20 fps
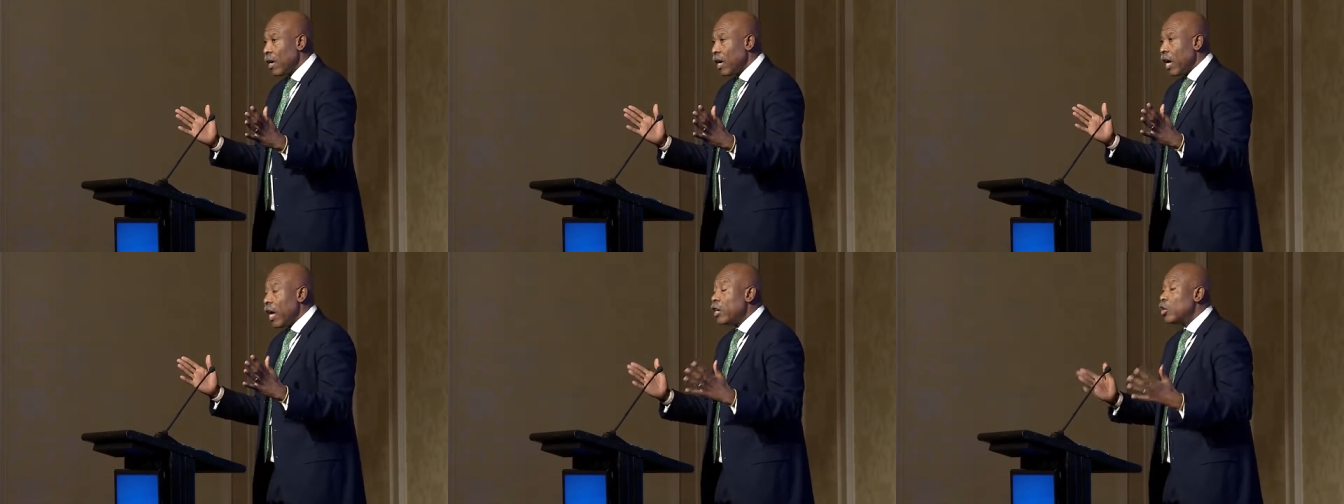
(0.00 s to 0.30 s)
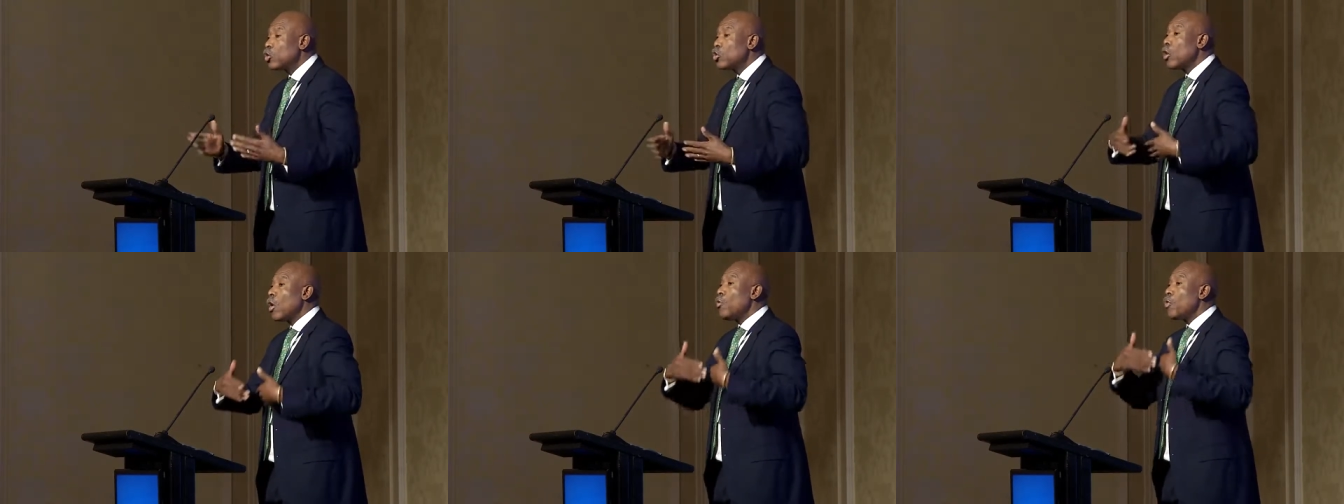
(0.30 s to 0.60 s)

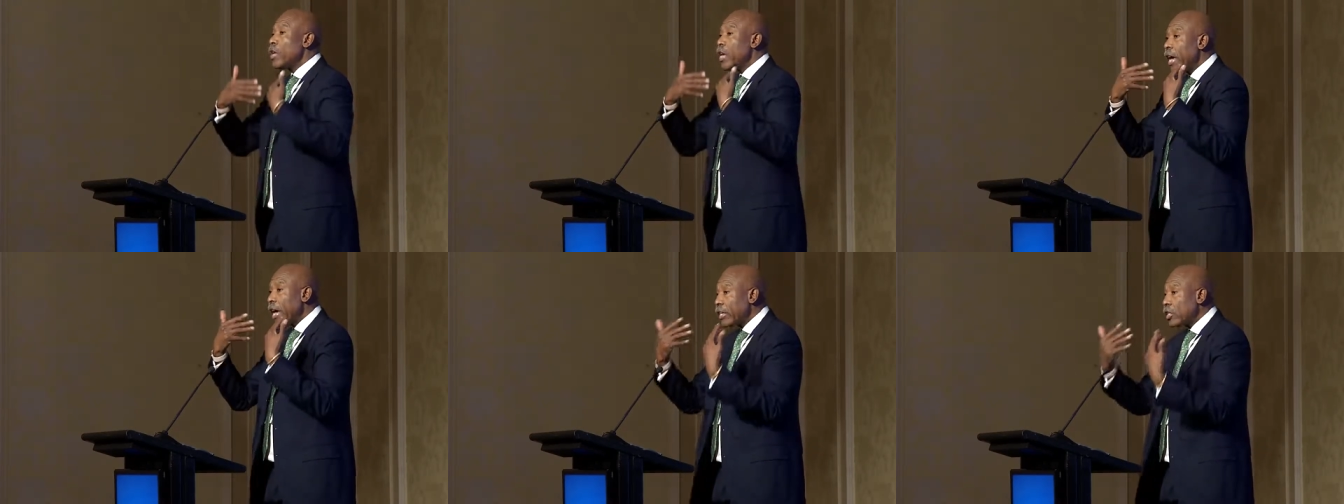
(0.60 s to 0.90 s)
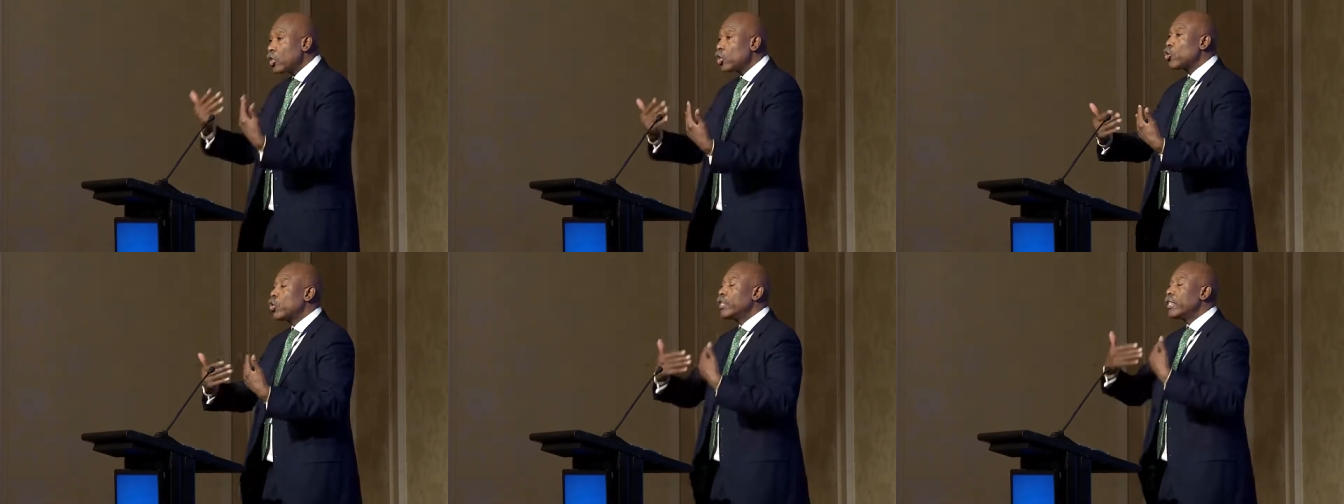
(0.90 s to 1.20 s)
And so we
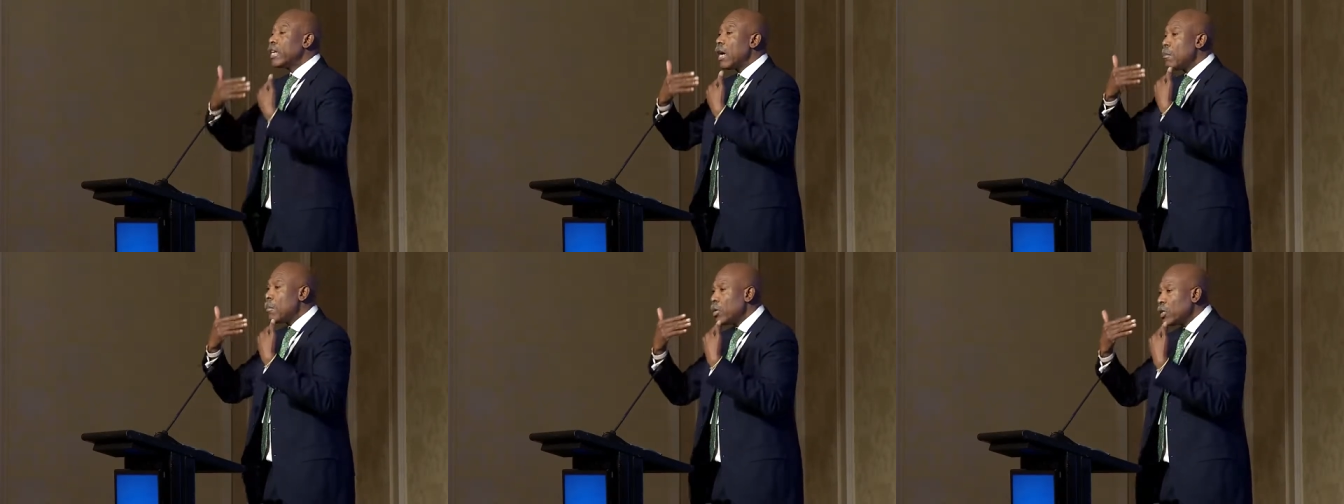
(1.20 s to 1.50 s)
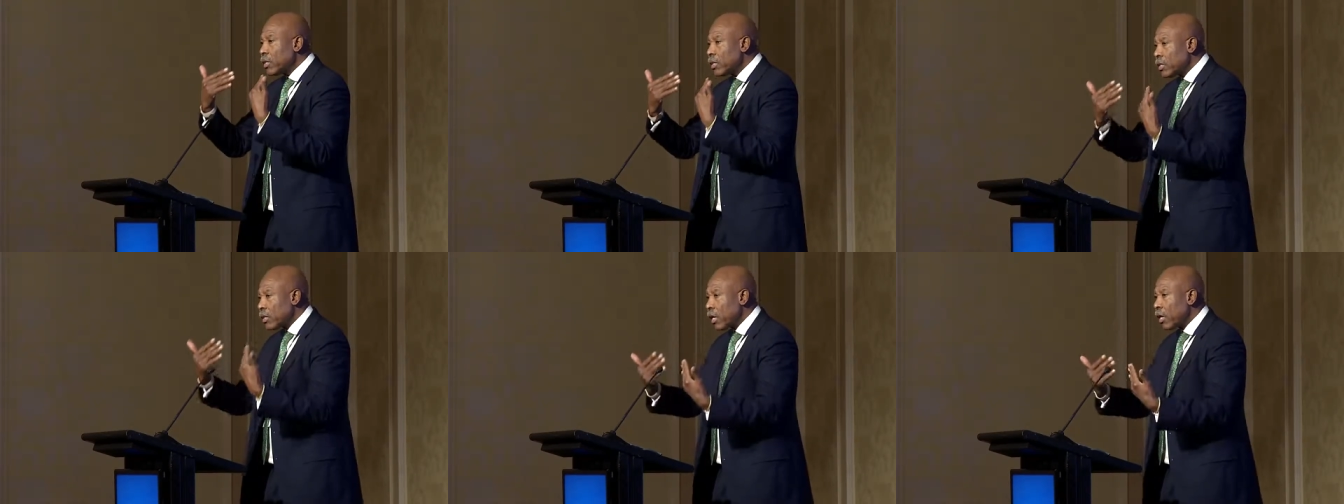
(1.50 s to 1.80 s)
had to
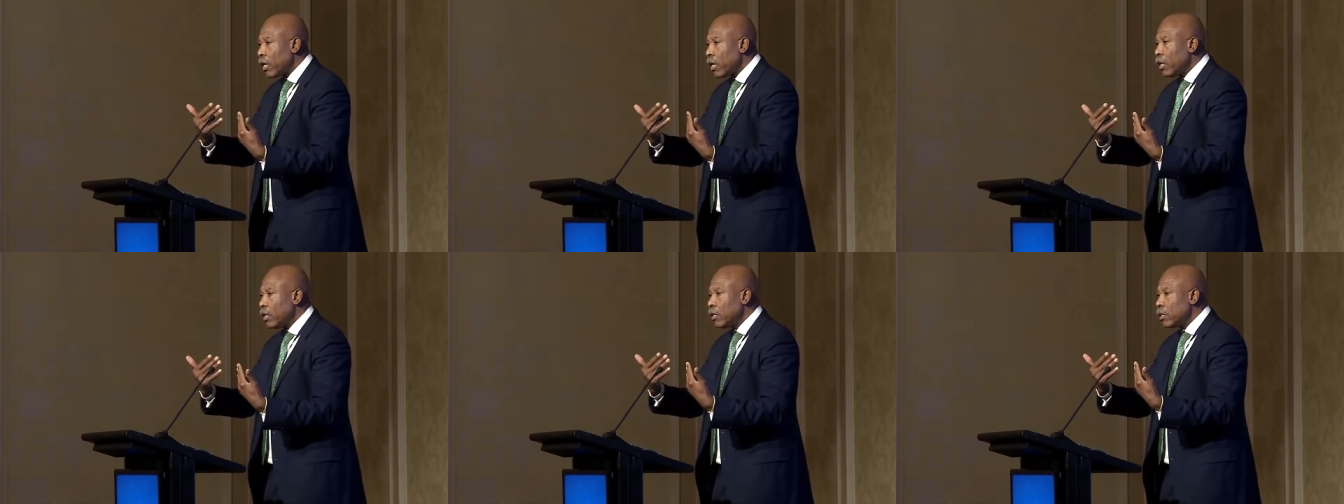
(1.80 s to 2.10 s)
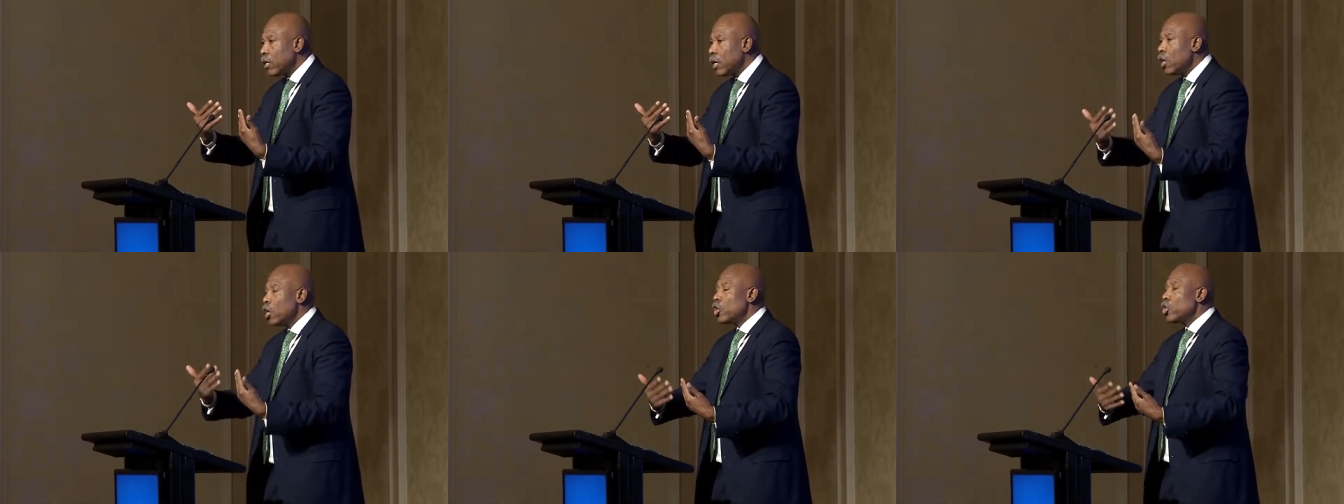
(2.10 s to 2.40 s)

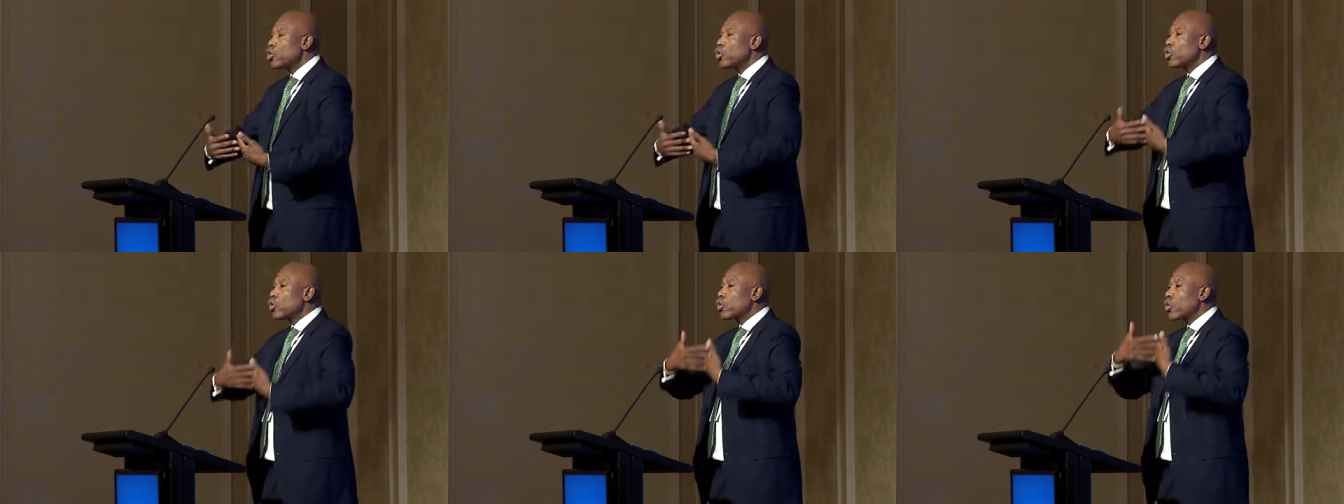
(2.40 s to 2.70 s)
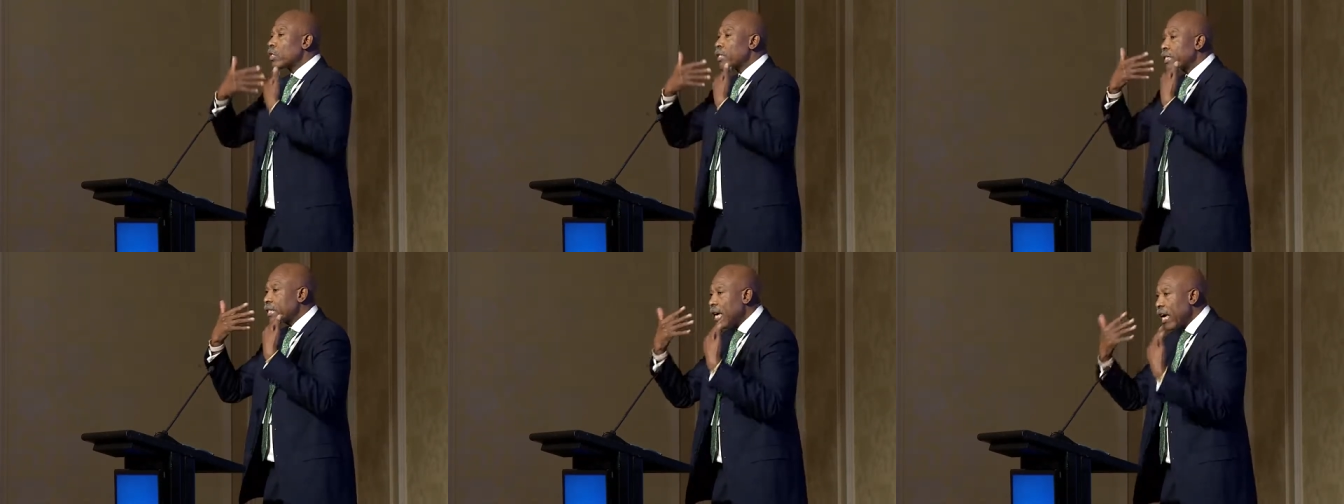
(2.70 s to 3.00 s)
demonstrate to
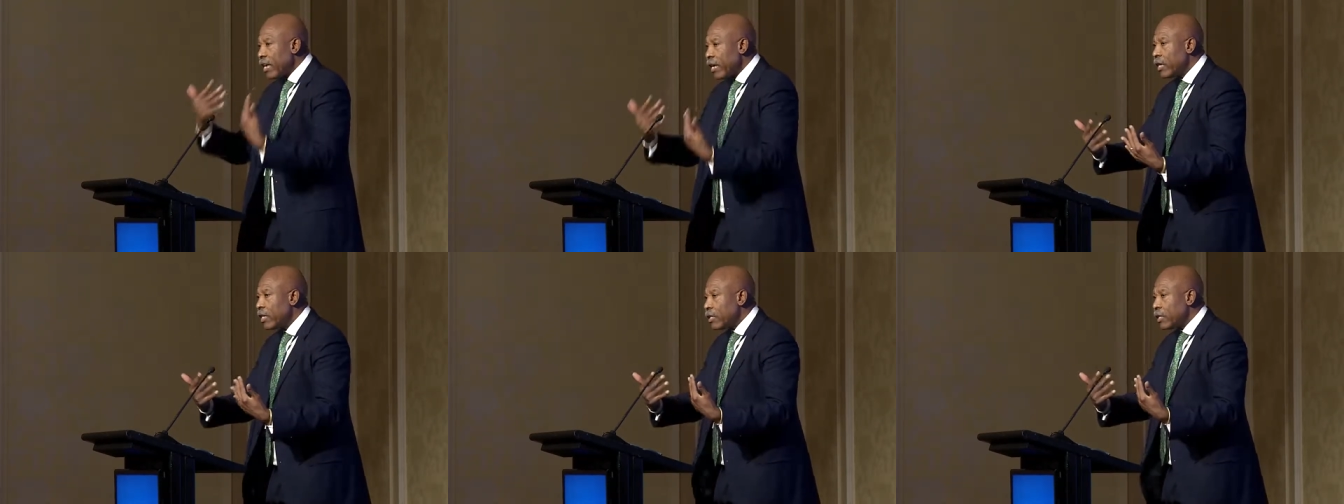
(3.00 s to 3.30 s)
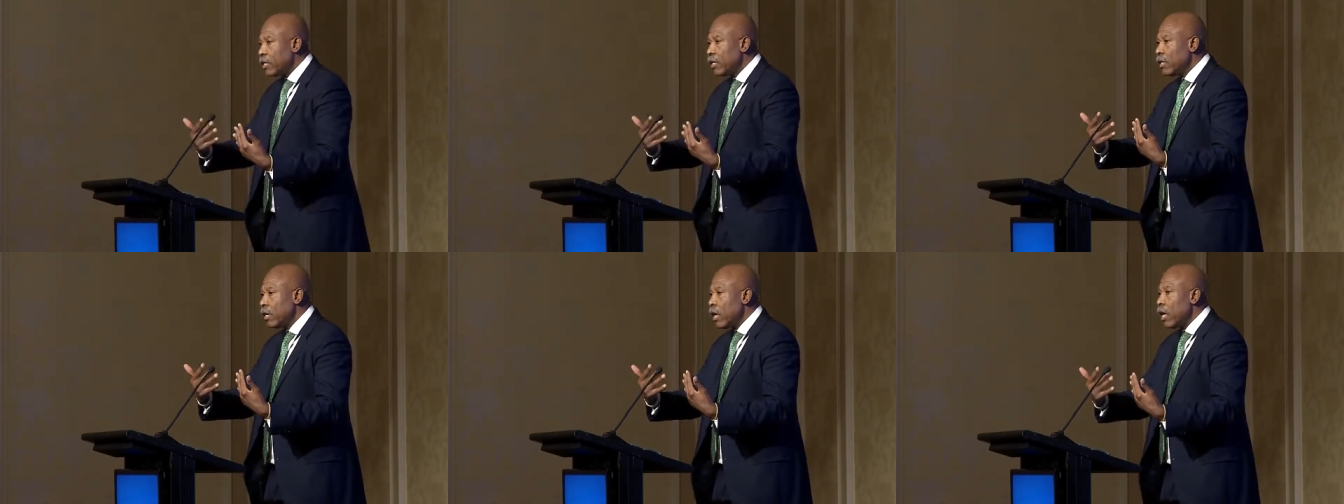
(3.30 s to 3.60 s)

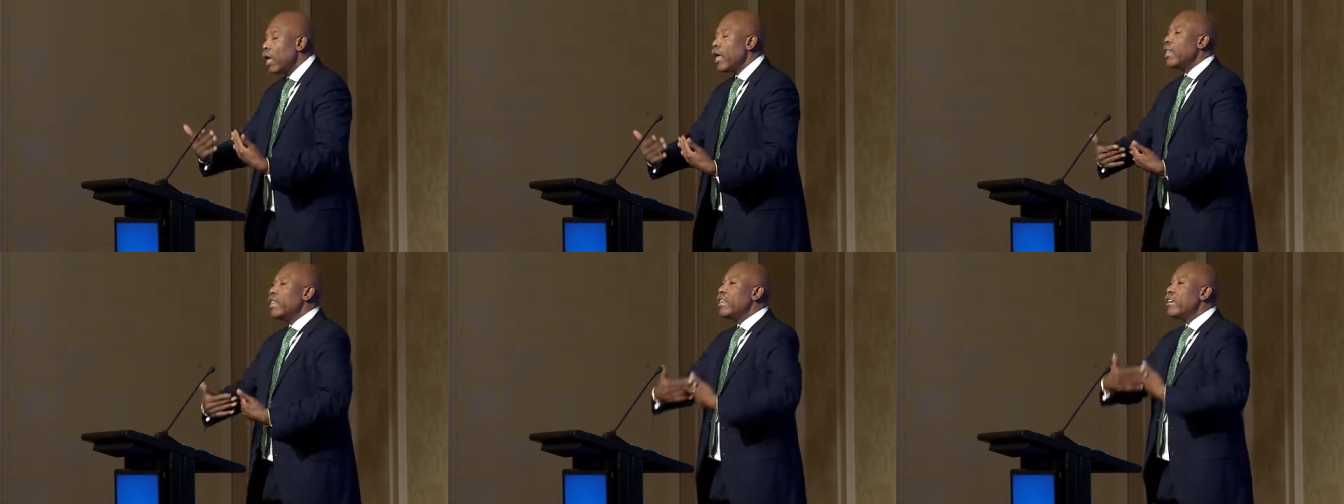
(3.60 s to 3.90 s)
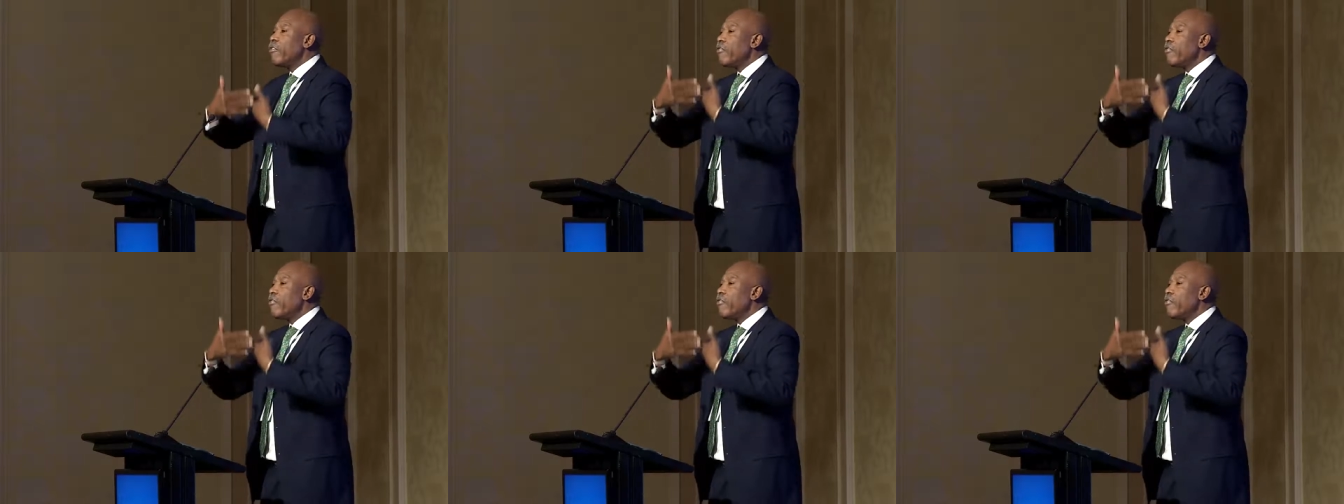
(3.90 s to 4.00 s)
society the